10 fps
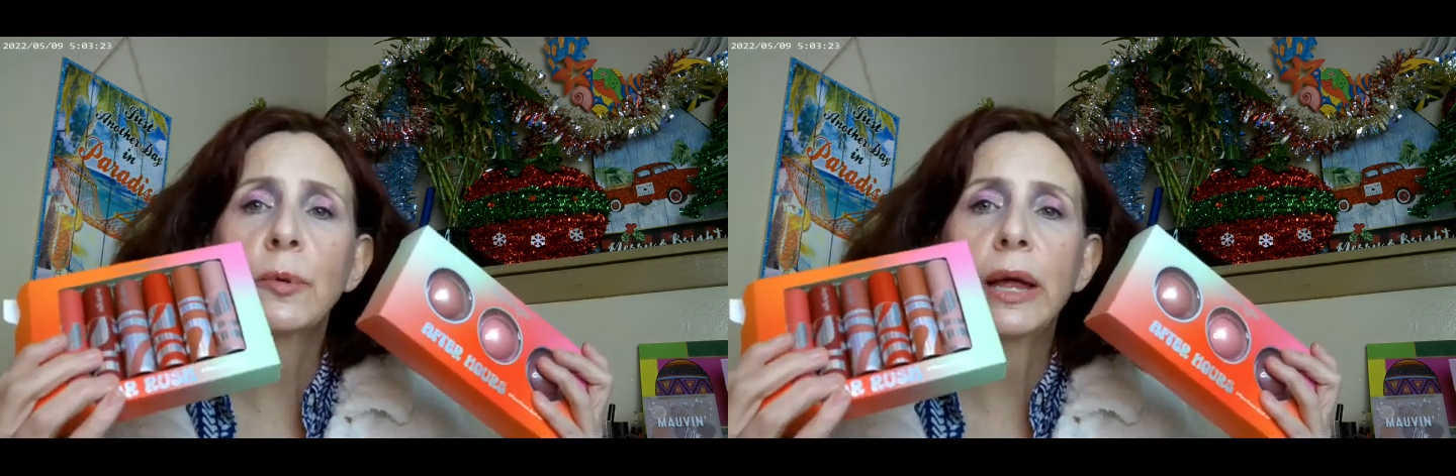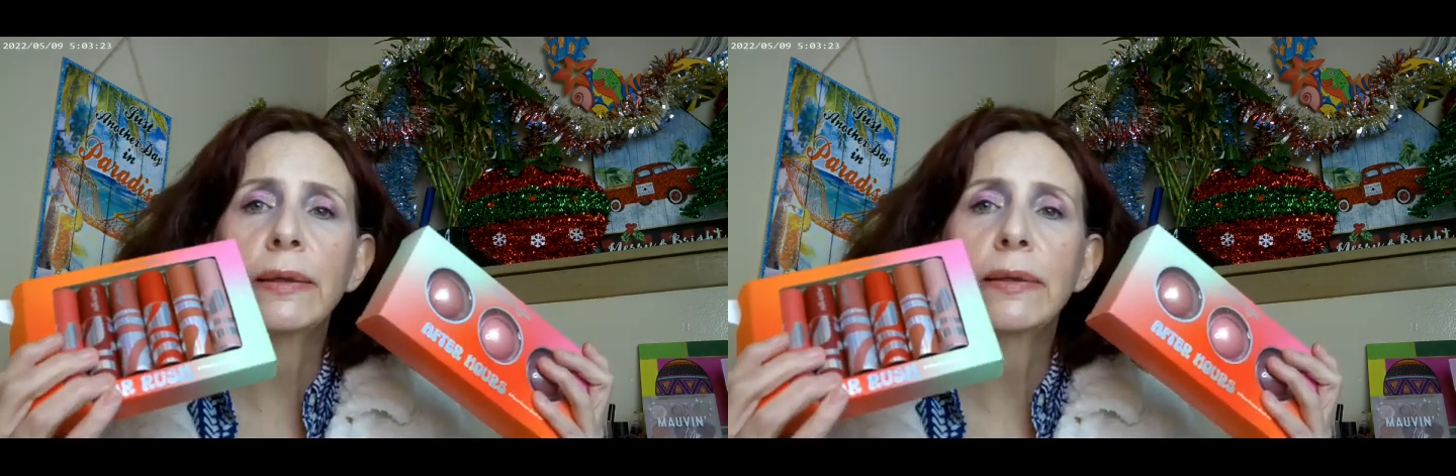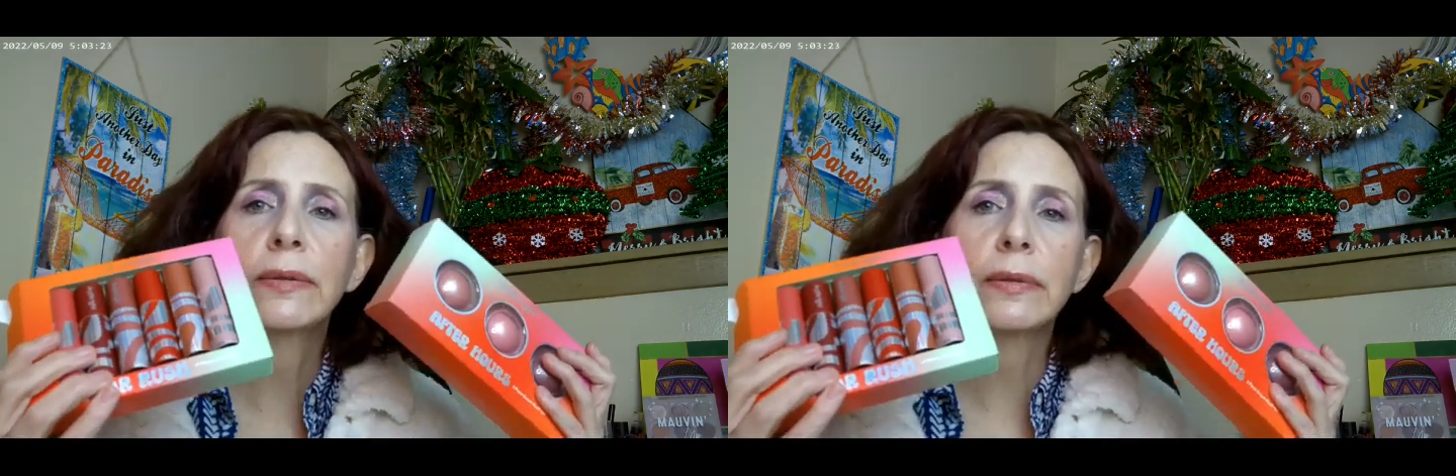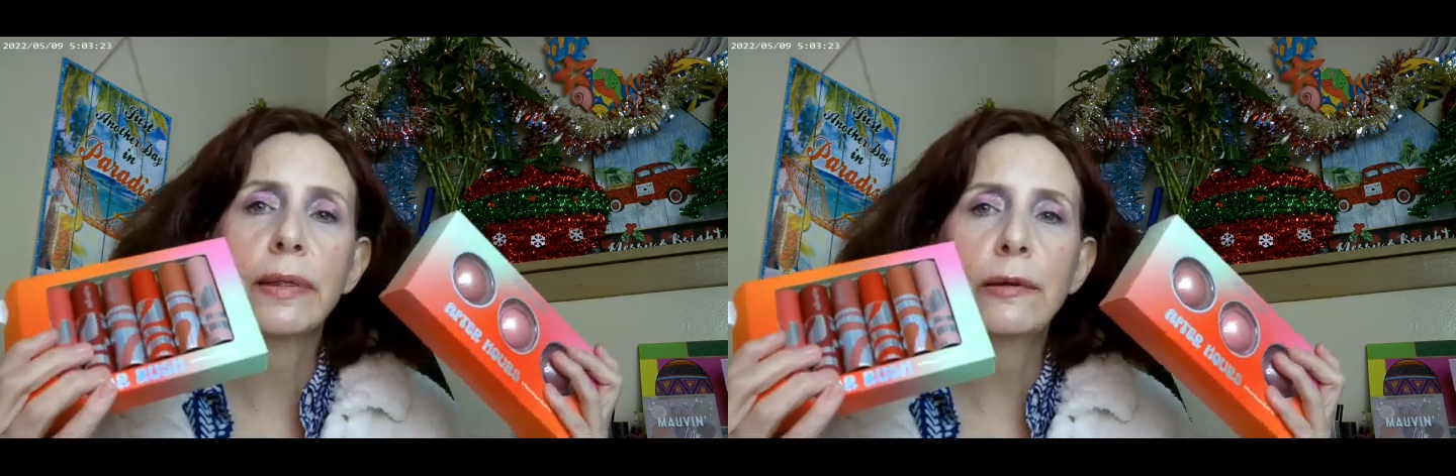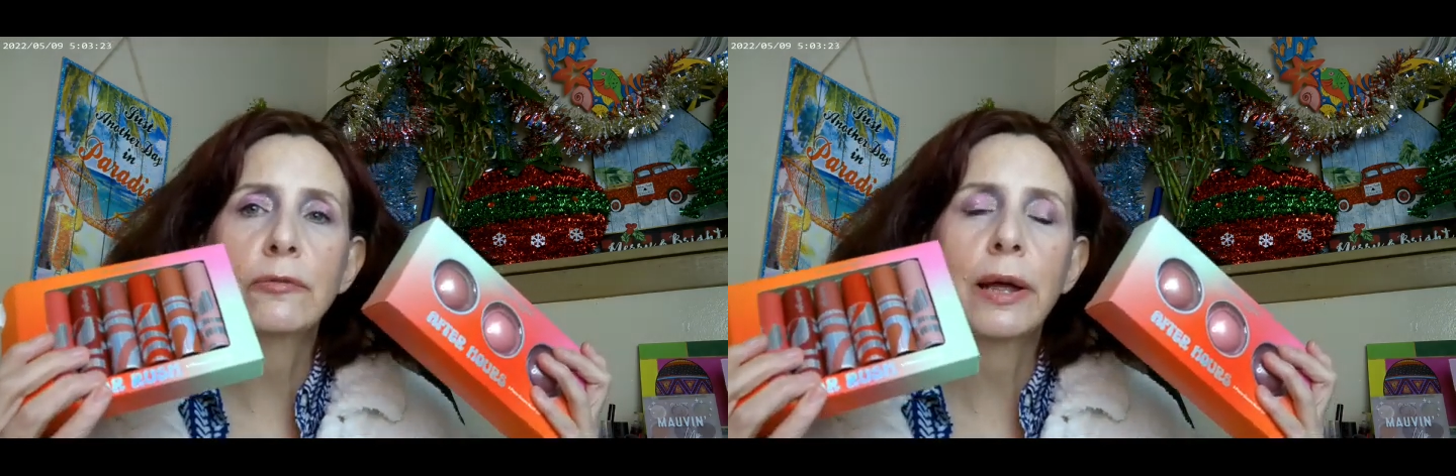ones,
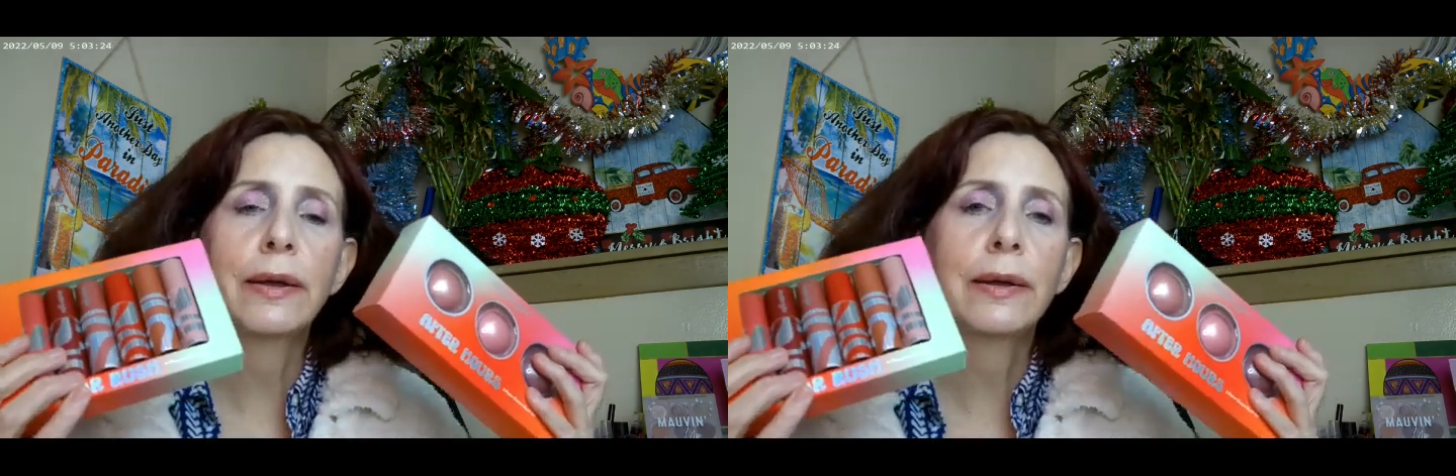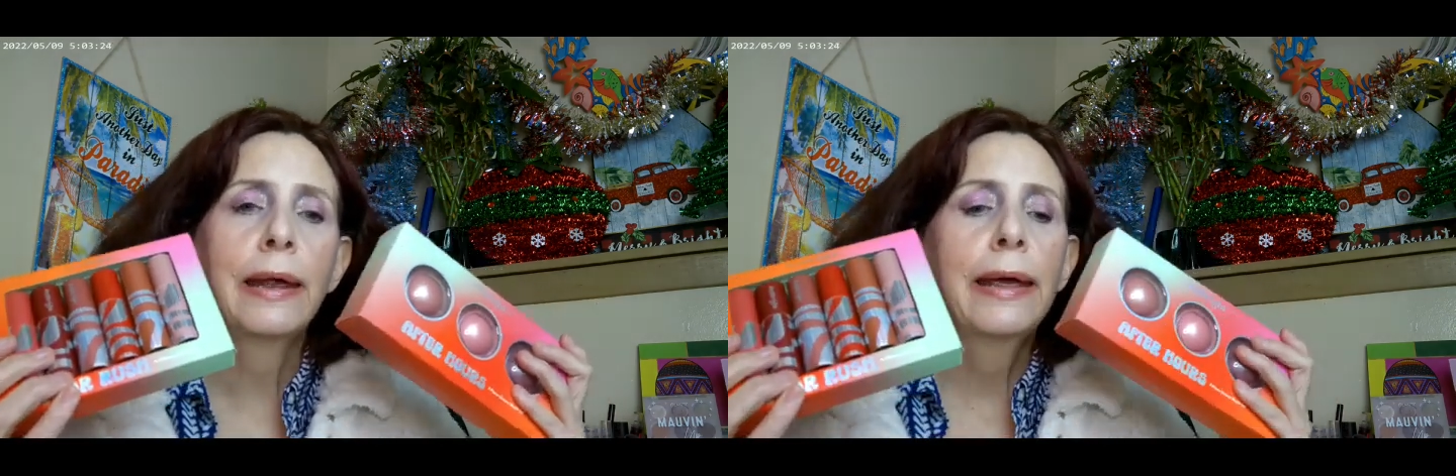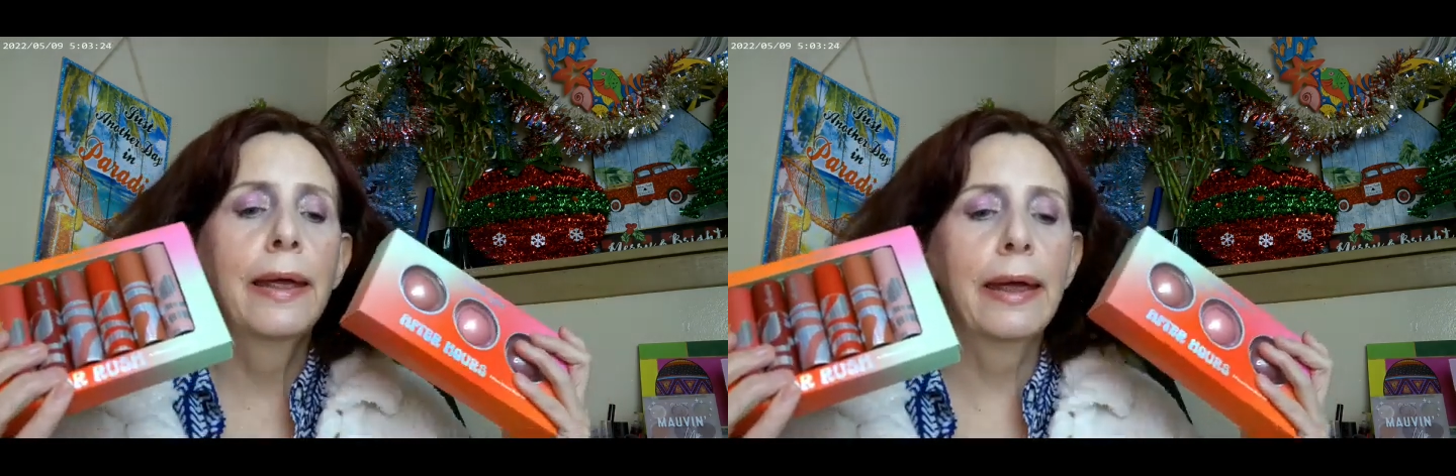they run